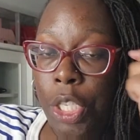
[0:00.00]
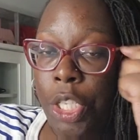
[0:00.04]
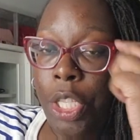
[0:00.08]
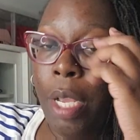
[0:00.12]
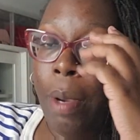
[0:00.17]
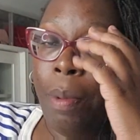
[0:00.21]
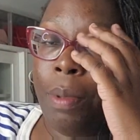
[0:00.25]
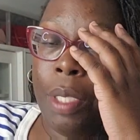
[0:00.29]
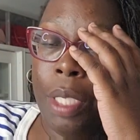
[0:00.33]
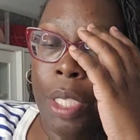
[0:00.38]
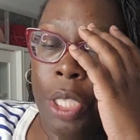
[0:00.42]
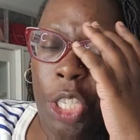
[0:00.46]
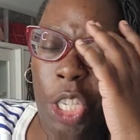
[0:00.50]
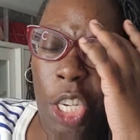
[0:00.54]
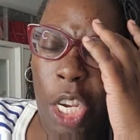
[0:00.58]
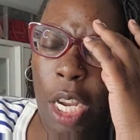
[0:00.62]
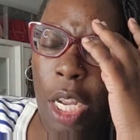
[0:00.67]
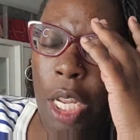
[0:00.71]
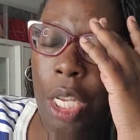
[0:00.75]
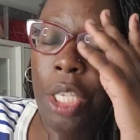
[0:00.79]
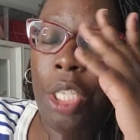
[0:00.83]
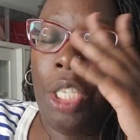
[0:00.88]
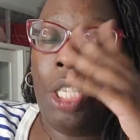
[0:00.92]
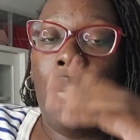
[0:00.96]
There was a
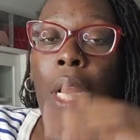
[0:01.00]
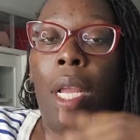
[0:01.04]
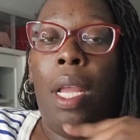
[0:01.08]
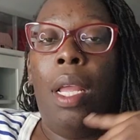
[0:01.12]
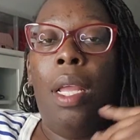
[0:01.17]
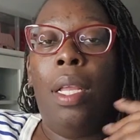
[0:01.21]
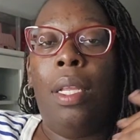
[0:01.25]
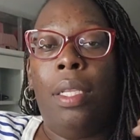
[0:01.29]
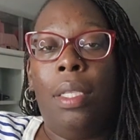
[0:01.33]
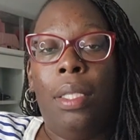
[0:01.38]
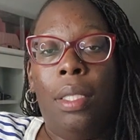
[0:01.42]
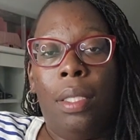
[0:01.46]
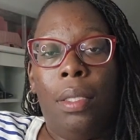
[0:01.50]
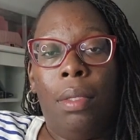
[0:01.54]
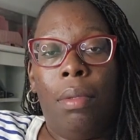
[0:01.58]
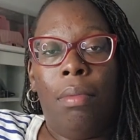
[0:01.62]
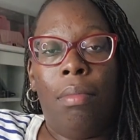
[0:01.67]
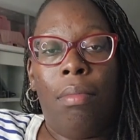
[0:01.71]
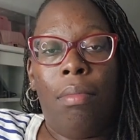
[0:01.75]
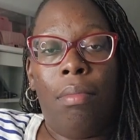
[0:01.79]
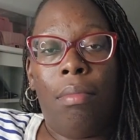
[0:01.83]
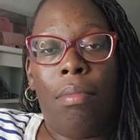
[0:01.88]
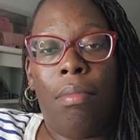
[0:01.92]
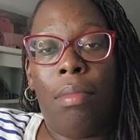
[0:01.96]
judge,
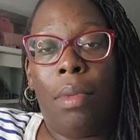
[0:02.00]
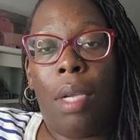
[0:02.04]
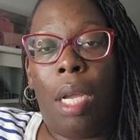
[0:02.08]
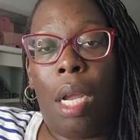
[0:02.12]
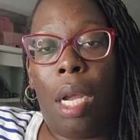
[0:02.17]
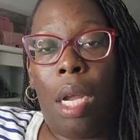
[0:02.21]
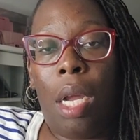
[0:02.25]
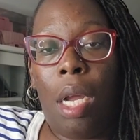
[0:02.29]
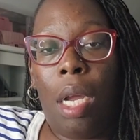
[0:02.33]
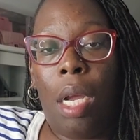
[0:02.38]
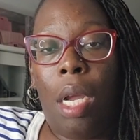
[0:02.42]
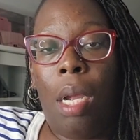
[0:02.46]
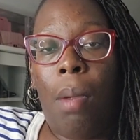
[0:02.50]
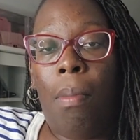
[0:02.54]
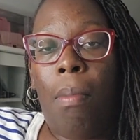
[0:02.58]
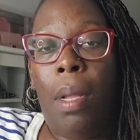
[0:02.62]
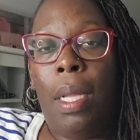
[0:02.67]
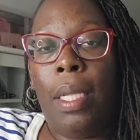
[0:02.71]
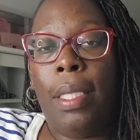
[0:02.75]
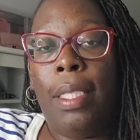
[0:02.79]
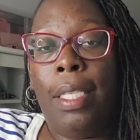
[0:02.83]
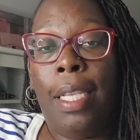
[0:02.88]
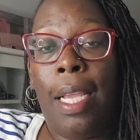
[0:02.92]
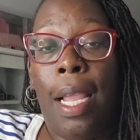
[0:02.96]

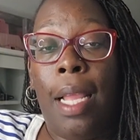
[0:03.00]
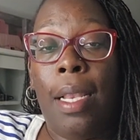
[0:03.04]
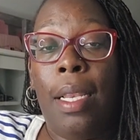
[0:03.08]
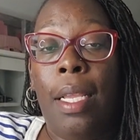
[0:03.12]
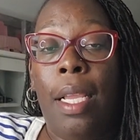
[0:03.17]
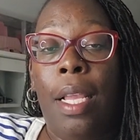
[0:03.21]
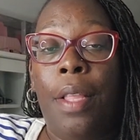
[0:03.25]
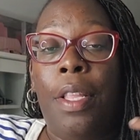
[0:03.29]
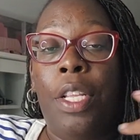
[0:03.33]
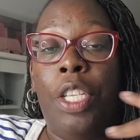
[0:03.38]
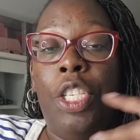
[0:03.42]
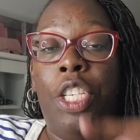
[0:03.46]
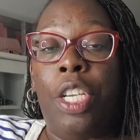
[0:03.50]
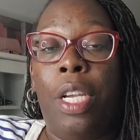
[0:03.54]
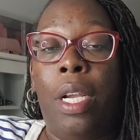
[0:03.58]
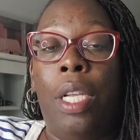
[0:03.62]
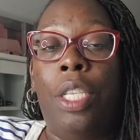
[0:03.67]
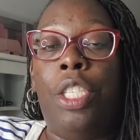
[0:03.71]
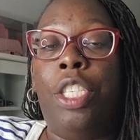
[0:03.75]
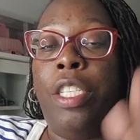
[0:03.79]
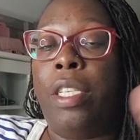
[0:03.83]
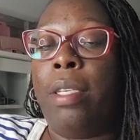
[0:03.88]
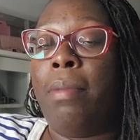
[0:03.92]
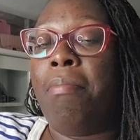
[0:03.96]
um, Tandy and the
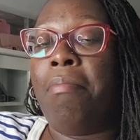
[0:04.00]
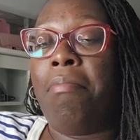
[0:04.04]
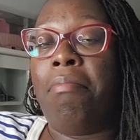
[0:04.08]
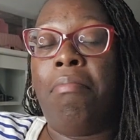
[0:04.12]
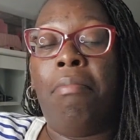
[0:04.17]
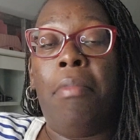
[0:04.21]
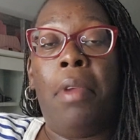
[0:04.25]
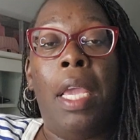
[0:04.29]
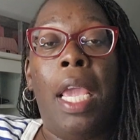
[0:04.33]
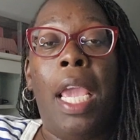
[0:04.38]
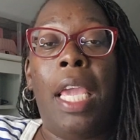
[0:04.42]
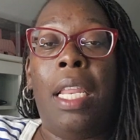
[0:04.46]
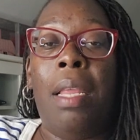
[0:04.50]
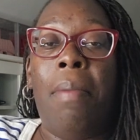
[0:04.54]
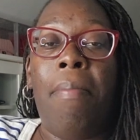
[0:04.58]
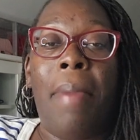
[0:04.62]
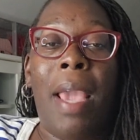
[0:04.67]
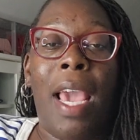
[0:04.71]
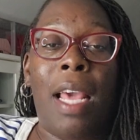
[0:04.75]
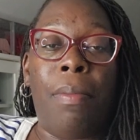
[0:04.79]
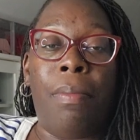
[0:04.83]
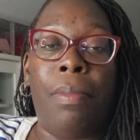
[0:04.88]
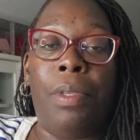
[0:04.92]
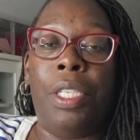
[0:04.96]
judge
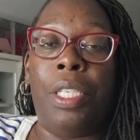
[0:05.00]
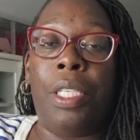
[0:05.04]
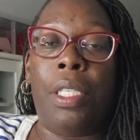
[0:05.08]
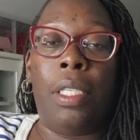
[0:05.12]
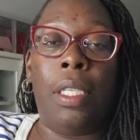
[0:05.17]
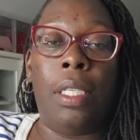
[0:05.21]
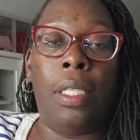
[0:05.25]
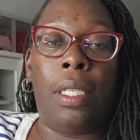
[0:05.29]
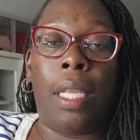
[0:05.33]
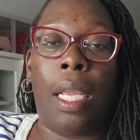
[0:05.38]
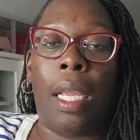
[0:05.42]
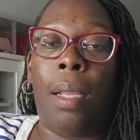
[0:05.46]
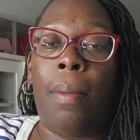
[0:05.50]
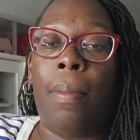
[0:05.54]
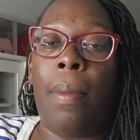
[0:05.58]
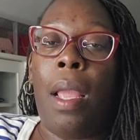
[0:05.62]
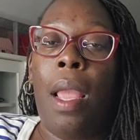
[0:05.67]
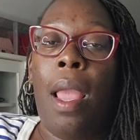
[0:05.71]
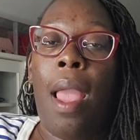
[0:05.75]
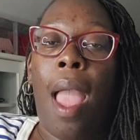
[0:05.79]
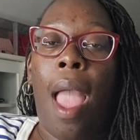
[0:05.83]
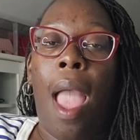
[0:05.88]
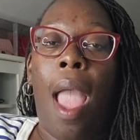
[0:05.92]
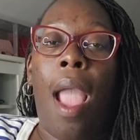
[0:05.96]
hated Madam just the
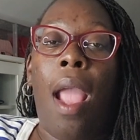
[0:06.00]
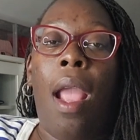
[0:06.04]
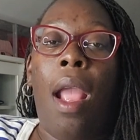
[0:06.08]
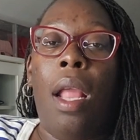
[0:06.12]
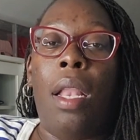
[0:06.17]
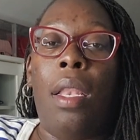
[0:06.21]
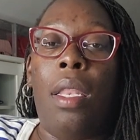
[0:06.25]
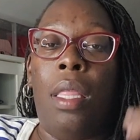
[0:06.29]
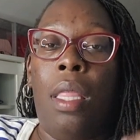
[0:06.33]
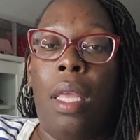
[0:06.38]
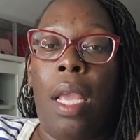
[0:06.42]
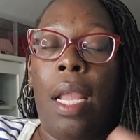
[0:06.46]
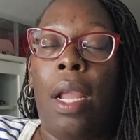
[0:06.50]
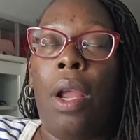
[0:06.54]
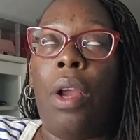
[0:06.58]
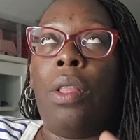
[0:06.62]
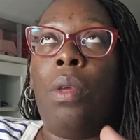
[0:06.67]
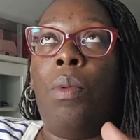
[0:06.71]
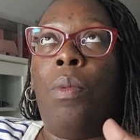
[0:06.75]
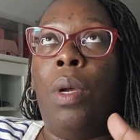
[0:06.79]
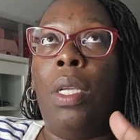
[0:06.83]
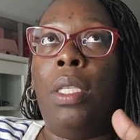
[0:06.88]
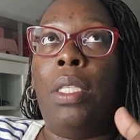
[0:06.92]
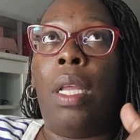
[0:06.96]
same. And they
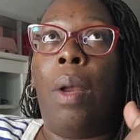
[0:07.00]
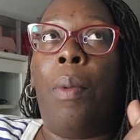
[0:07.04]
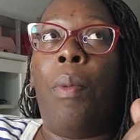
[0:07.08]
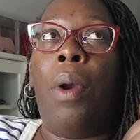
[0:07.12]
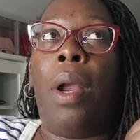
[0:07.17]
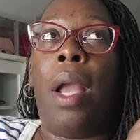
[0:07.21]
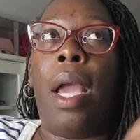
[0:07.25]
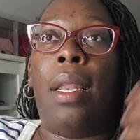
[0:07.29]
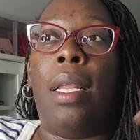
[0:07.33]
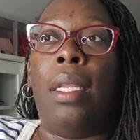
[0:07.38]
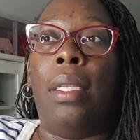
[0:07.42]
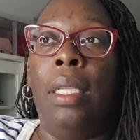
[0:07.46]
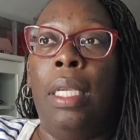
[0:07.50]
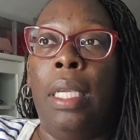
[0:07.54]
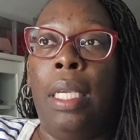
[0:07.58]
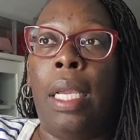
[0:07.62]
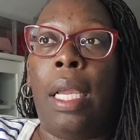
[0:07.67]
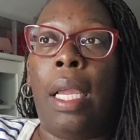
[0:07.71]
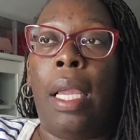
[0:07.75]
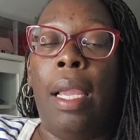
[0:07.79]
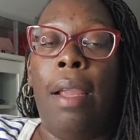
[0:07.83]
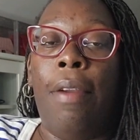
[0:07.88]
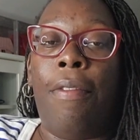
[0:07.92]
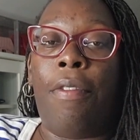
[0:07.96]
are the ones that were kind of
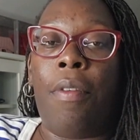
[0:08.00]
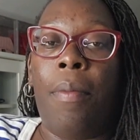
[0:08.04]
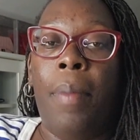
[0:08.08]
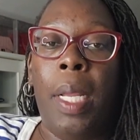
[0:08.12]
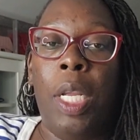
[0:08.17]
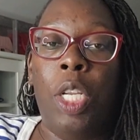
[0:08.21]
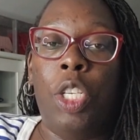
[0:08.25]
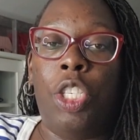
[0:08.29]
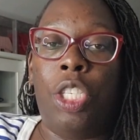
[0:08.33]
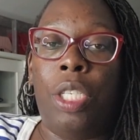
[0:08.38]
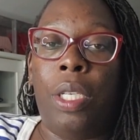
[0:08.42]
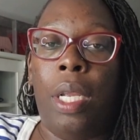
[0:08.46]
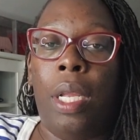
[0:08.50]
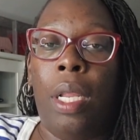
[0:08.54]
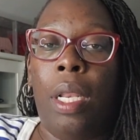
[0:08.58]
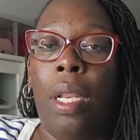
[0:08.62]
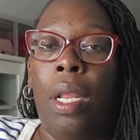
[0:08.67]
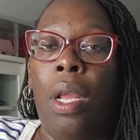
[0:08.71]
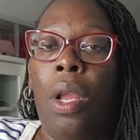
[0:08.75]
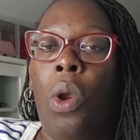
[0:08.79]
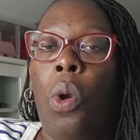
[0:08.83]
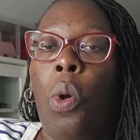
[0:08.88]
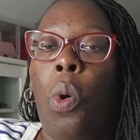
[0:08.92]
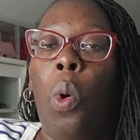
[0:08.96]
leaking
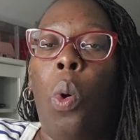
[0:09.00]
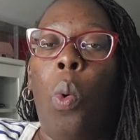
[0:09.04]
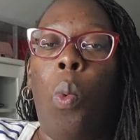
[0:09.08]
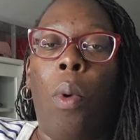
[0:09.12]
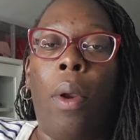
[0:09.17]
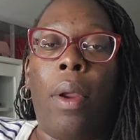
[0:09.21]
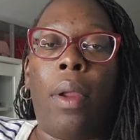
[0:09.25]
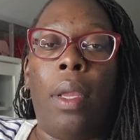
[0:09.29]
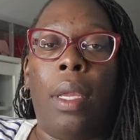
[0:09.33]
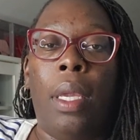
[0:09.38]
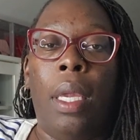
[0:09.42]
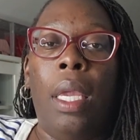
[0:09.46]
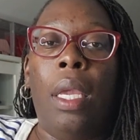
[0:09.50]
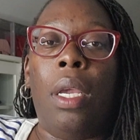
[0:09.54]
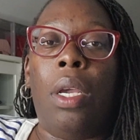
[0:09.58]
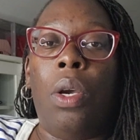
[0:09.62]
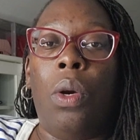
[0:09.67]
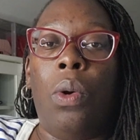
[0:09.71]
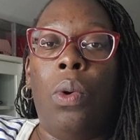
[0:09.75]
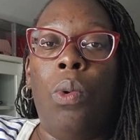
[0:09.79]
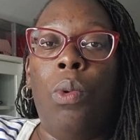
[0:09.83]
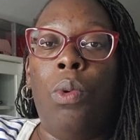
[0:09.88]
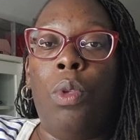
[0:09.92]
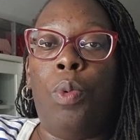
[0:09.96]
information or working
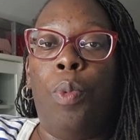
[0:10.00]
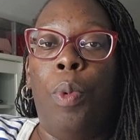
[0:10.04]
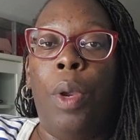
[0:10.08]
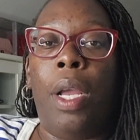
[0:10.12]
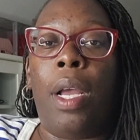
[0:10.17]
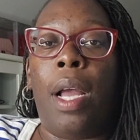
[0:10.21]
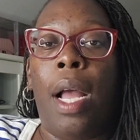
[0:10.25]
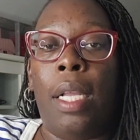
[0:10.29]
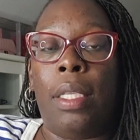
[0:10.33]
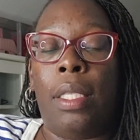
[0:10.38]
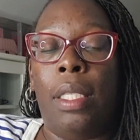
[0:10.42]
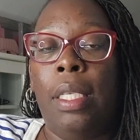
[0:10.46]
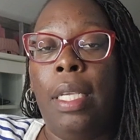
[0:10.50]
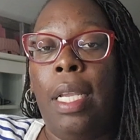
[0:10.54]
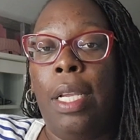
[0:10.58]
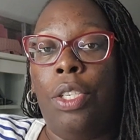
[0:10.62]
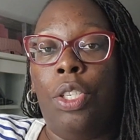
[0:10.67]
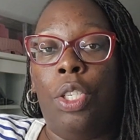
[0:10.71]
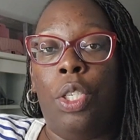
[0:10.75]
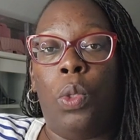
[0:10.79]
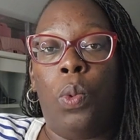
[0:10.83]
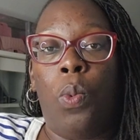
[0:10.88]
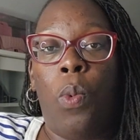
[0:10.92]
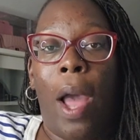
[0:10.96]
in cahoots with
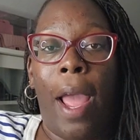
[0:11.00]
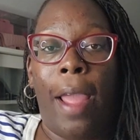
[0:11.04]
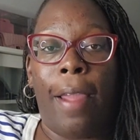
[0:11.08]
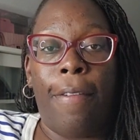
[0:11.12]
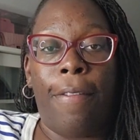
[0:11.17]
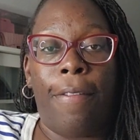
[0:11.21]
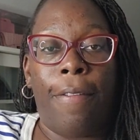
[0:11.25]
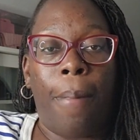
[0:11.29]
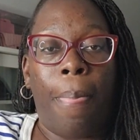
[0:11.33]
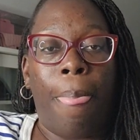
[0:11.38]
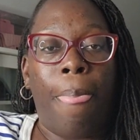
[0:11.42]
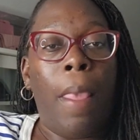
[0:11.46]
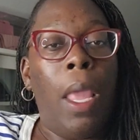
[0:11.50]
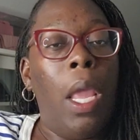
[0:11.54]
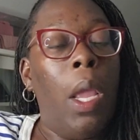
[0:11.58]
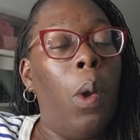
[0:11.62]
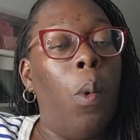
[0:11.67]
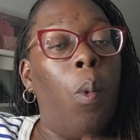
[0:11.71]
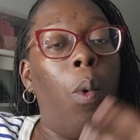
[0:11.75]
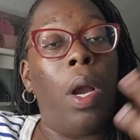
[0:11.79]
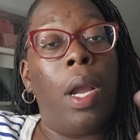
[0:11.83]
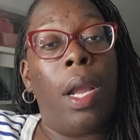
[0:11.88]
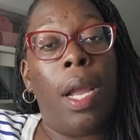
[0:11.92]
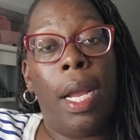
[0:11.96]
Concierge's wife.
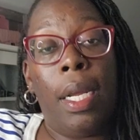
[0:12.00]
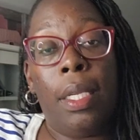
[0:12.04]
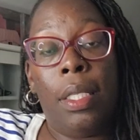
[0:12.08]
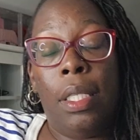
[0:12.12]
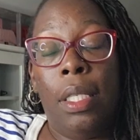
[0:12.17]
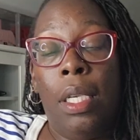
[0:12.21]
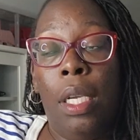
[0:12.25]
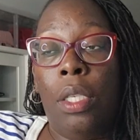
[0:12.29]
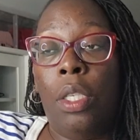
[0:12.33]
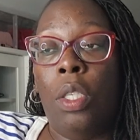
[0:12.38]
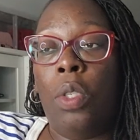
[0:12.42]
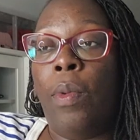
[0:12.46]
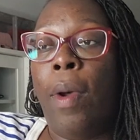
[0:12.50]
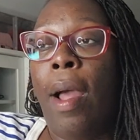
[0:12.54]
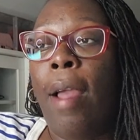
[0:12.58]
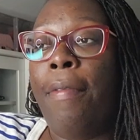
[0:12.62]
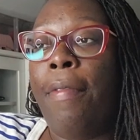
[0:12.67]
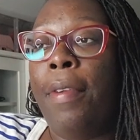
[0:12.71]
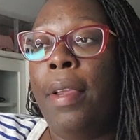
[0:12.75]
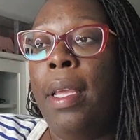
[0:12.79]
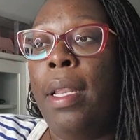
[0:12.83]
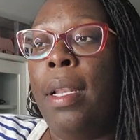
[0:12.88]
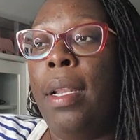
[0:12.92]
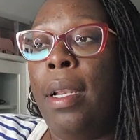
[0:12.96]
Well, Concierge's
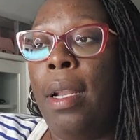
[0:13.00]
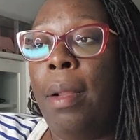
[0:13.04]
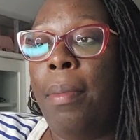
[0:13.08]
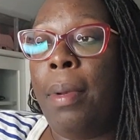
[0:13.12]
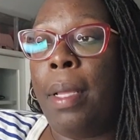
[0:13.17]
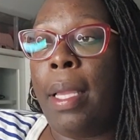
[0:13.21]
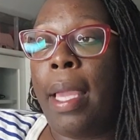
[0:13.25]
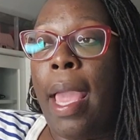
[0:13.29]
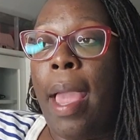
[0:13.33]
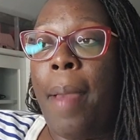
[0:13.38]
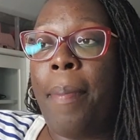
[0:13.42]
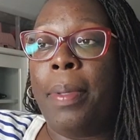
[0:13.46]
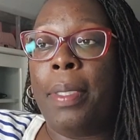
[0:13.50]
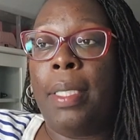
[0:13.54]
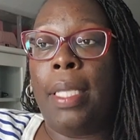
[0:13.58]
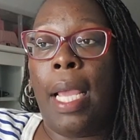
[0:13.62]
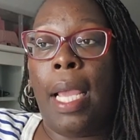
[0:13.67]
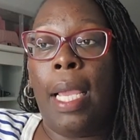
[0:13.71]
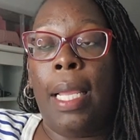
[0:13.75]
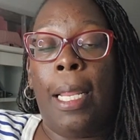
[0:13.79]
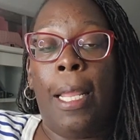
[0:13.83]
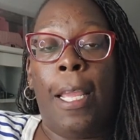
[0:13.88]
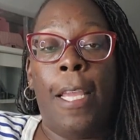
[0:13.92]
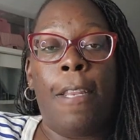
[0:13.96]
wife ended up
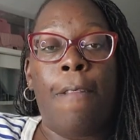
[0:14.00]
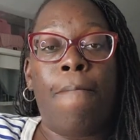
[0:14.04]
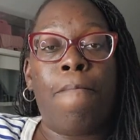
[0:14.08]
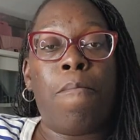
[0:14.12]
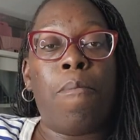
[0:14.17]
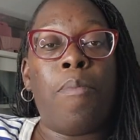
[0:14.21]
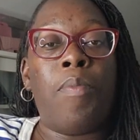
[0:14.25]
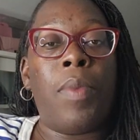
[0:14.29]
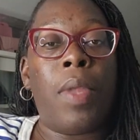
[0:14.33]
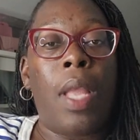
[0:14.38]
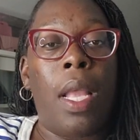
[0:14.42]
decapitated.